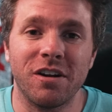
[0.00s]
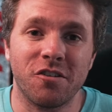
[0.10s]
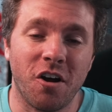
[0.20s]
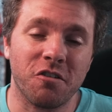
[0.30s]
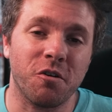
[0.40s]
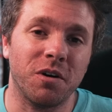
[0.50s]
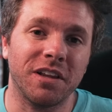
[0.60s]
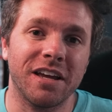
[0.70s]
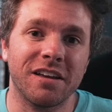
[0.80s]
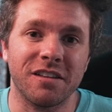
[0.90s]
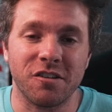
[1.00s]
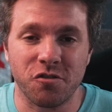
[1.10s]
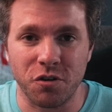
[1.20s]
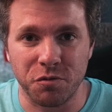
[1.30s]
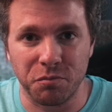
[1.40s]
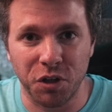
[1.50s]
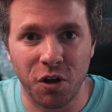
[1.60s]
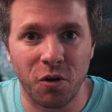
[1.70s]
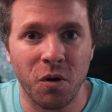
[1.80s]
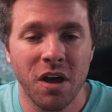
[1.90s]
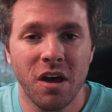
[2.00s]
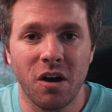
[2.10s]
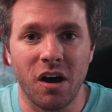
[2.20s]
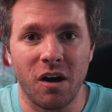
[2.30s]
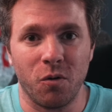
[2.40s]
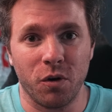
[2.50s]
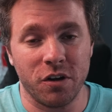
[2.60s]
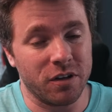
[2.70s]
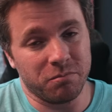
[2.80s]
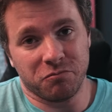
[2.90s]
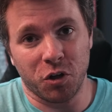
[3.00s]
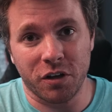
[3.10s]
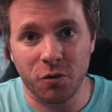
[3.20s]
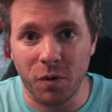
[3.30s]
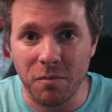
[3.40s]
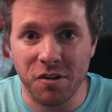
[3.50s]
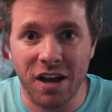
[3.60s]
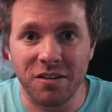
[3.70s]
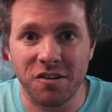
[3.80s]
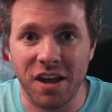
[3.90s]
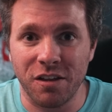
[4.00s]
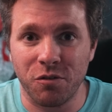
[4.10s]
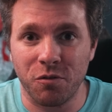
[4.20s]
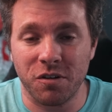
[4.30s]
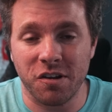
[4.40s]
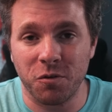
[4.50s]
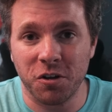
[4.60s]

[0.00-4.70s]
is also a link in the description below where you can look at their website and scan through and see what you